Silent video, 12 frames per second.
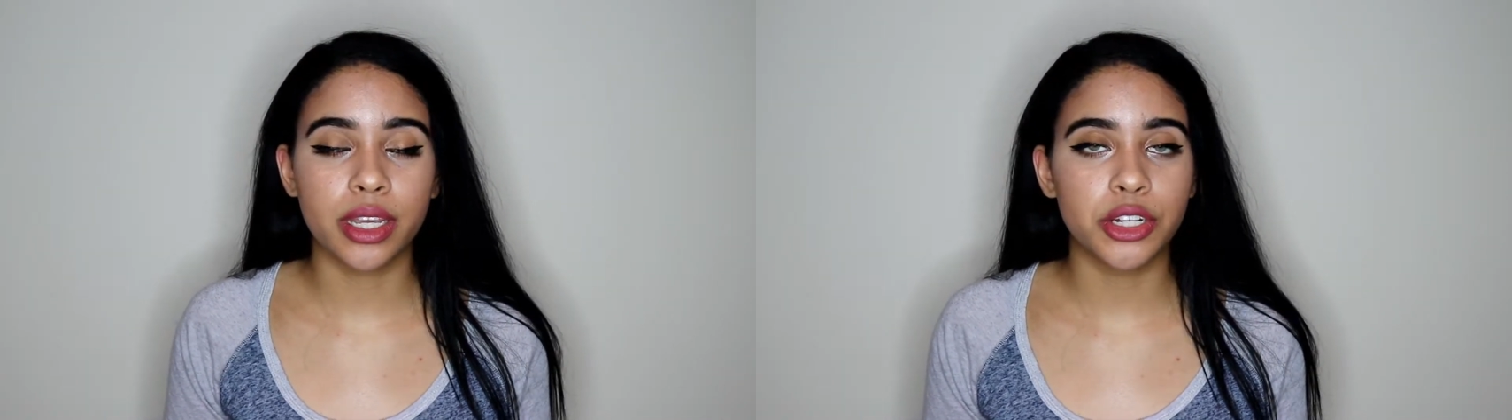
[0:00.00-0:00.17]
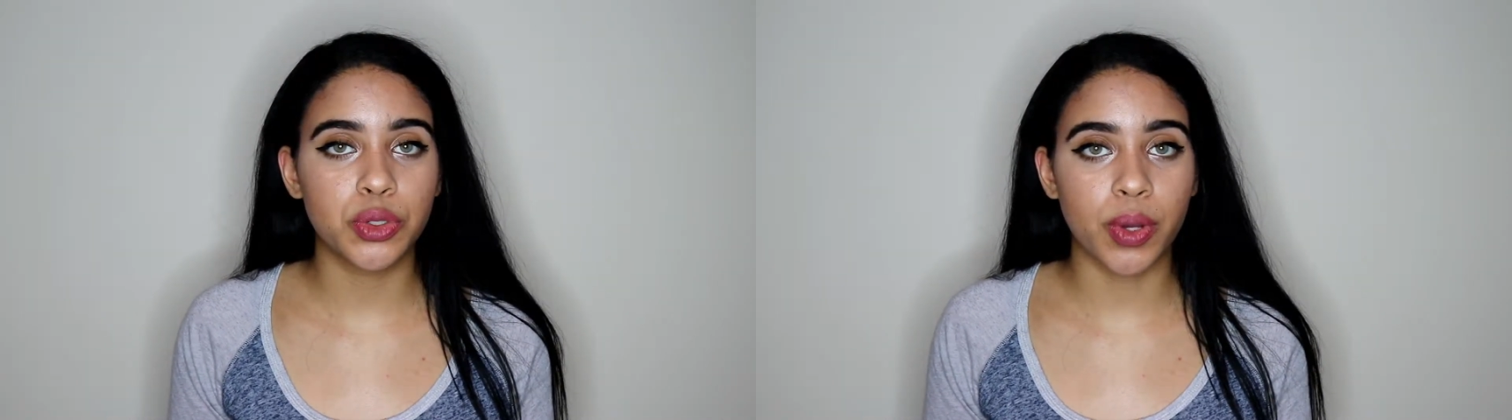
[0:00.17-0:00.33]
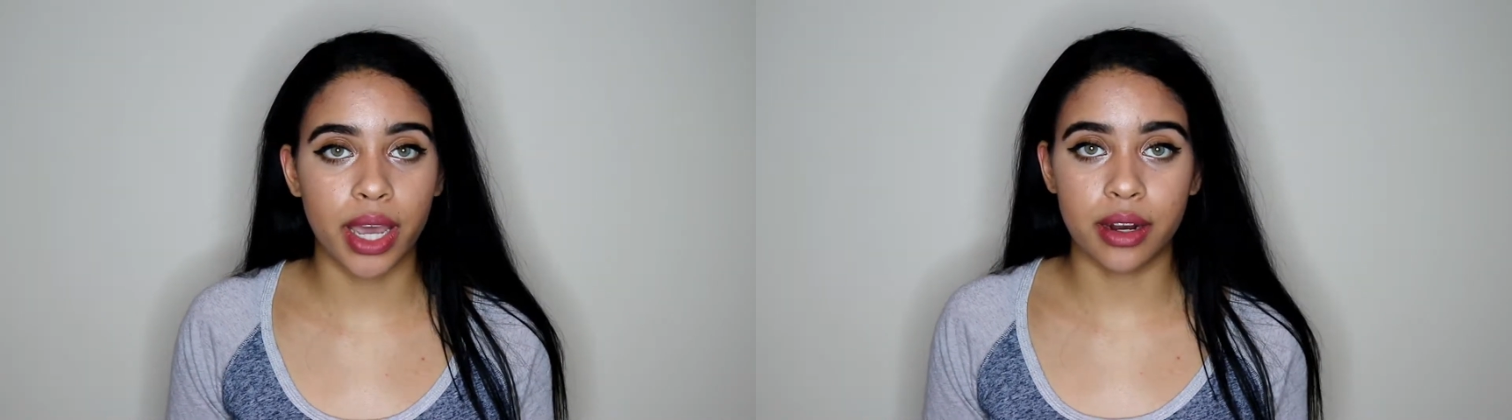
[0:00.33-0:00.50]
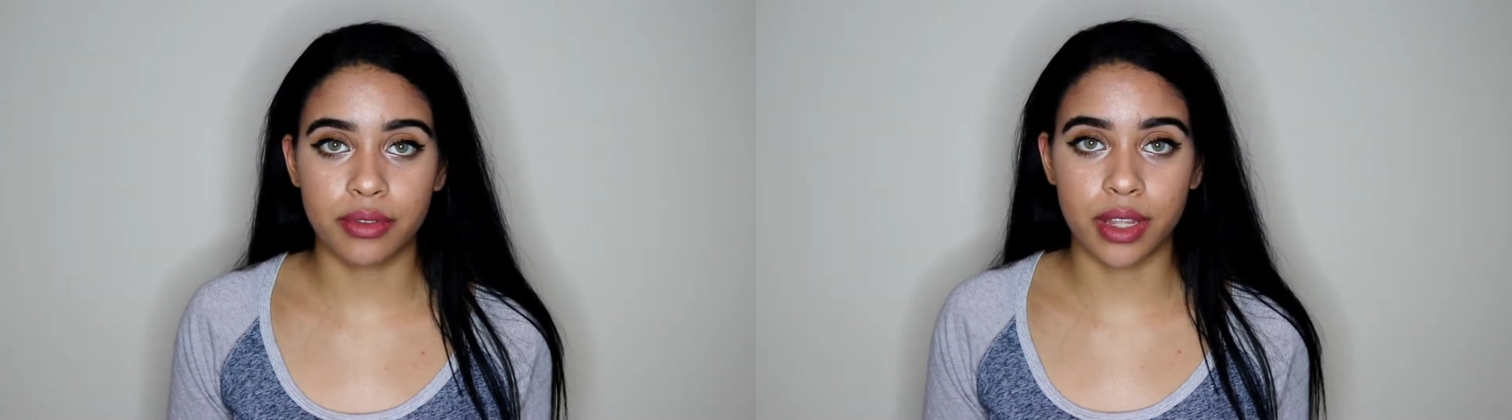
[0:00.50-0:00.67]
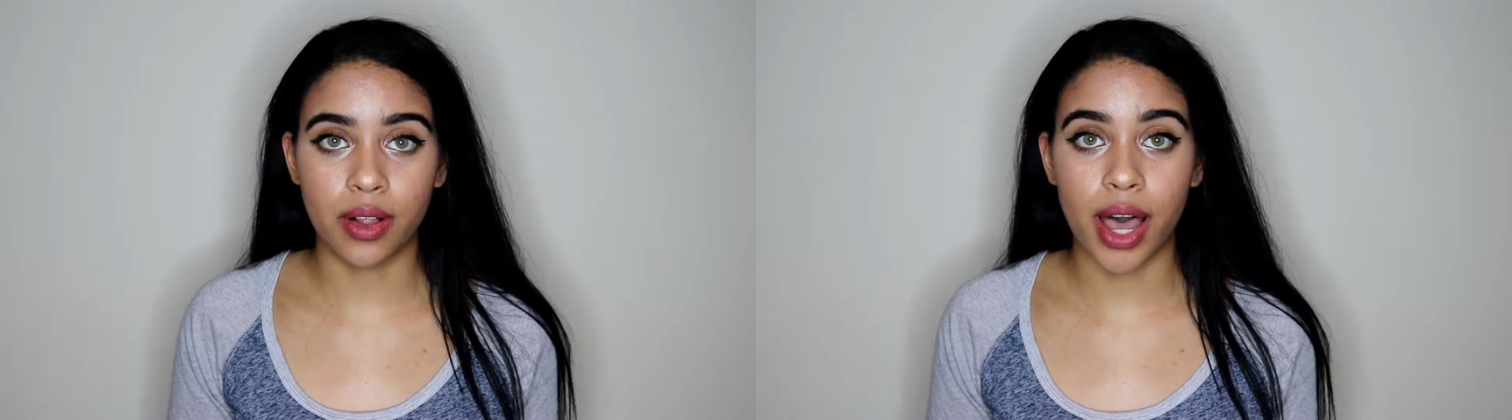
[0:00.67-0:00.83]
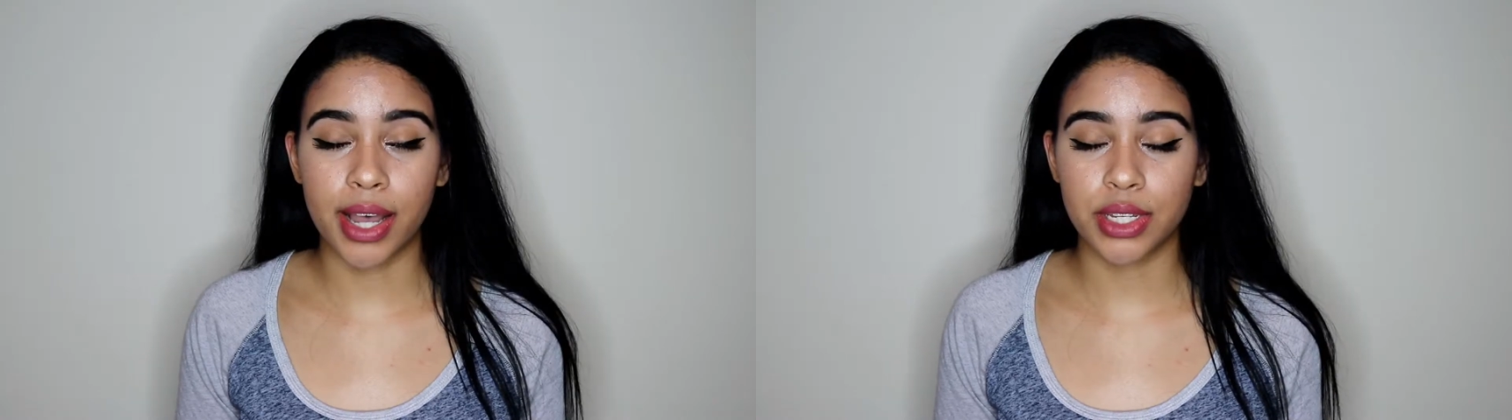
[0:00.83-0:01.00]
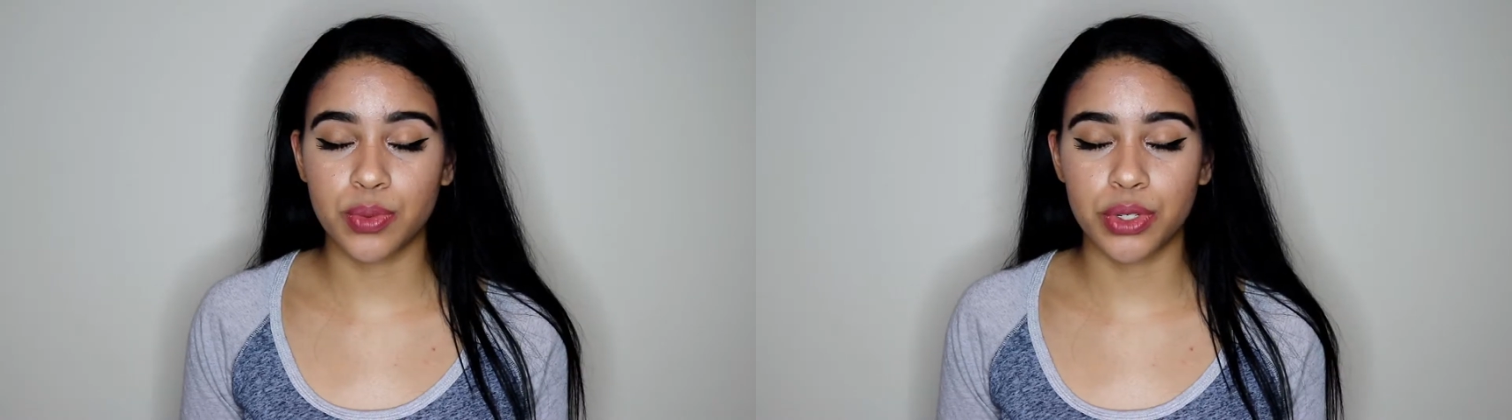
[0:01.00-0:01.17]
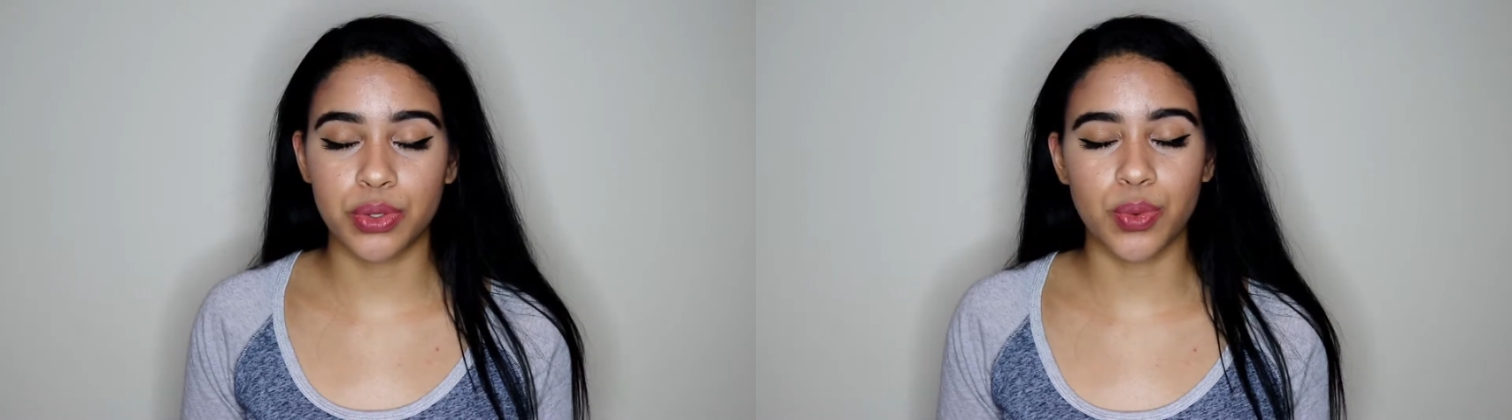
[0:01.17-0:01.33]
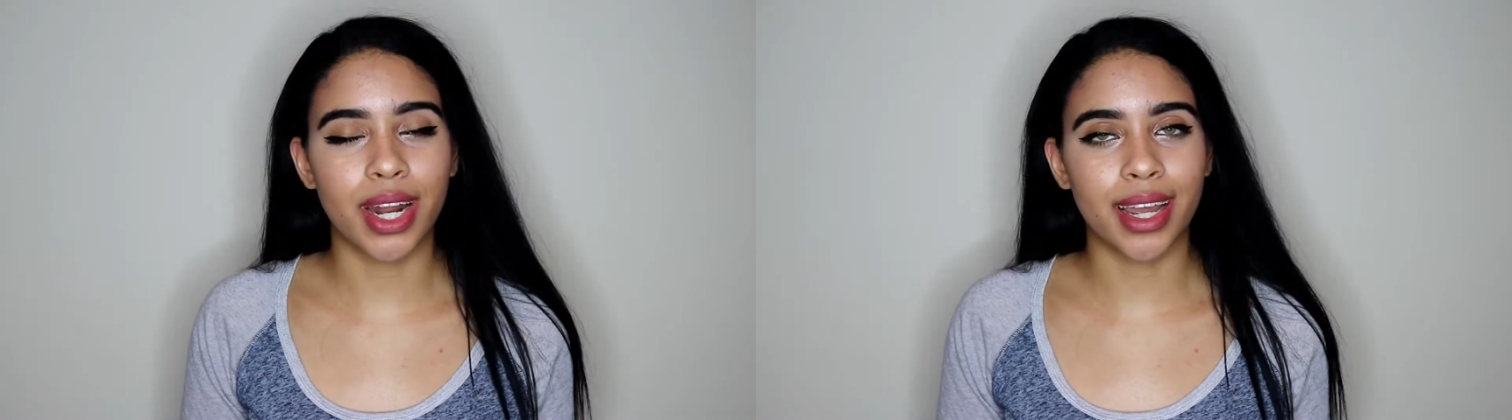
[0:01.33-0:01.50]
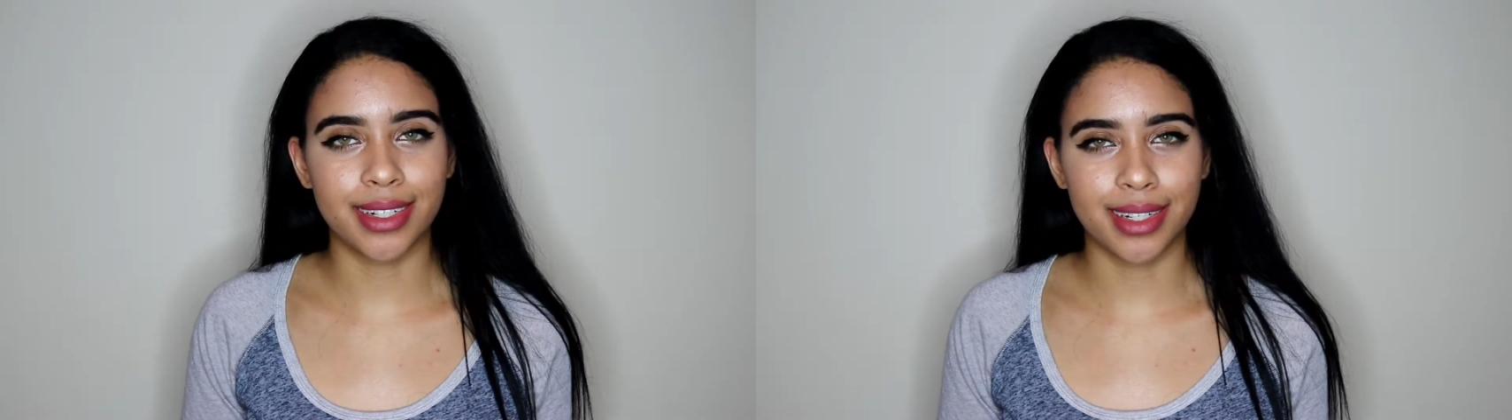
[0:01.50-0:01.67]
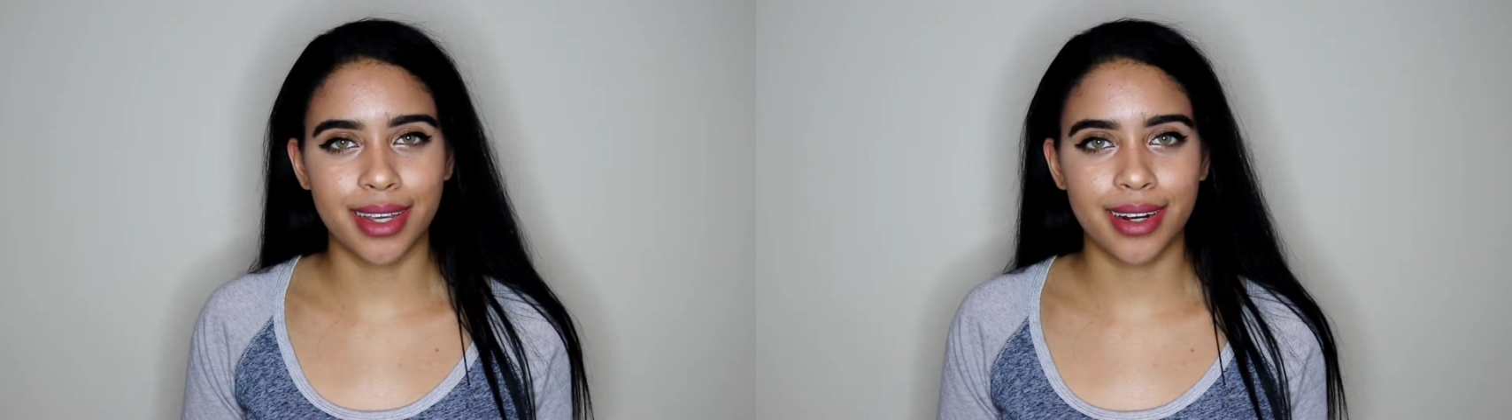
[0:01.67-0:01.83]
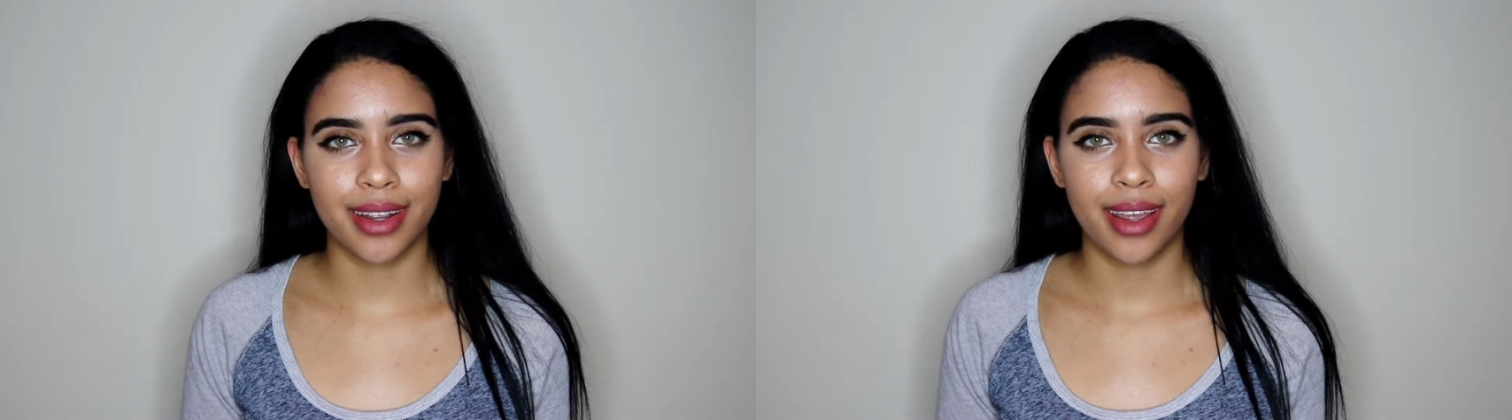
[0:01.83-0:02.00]
get you ahead of the class, which is what I
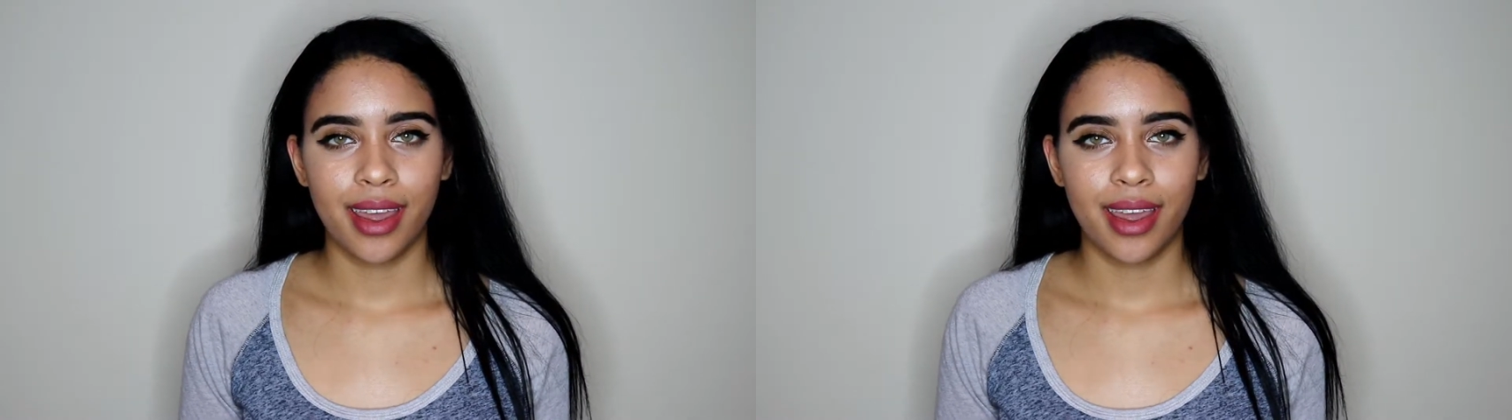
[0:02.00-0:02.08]
did.